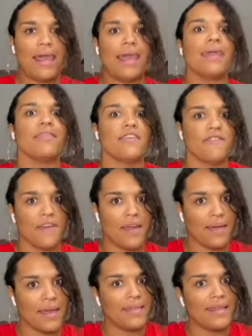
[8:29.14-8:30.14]
And the
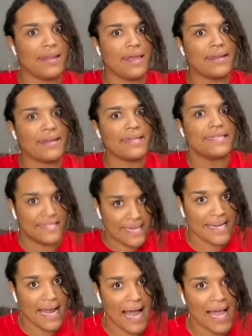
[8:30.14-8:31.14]
nanny
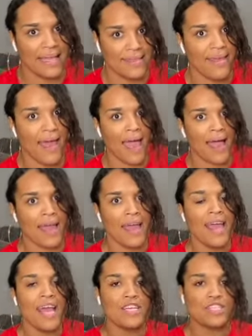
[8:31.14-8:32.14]
denied that.
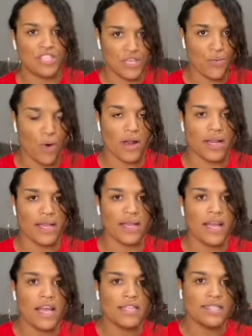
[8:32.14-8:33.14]
She wanted
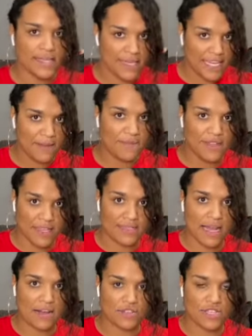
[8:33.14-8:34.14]
to keep this
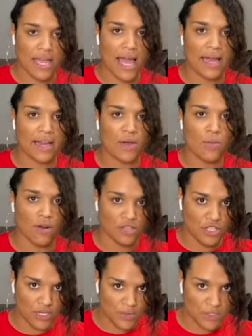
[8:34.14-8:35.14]
how she had it, where
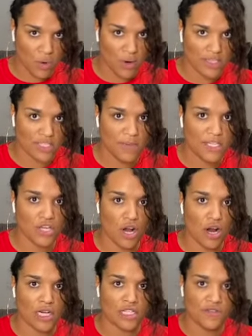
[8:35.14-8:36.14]
she was going to be
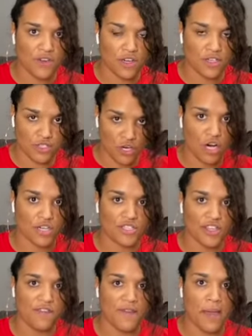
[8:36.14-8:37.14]
charged
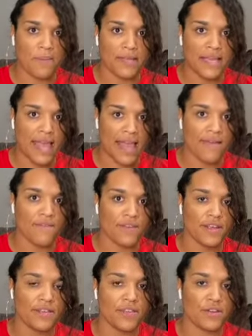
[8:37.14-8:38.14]
the family
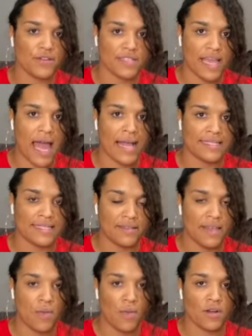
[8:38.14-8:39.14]
every little task that
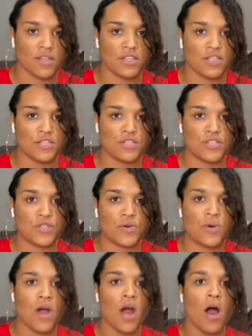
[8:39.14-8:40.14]
they wanted her to
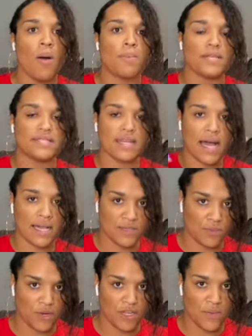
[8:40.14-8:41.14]
do besides
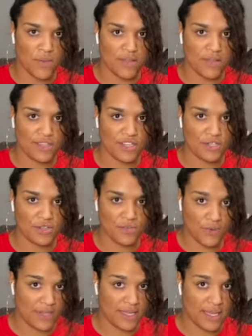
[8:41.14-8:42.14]
working with
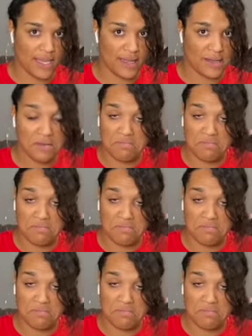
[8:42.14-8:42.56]
the kid.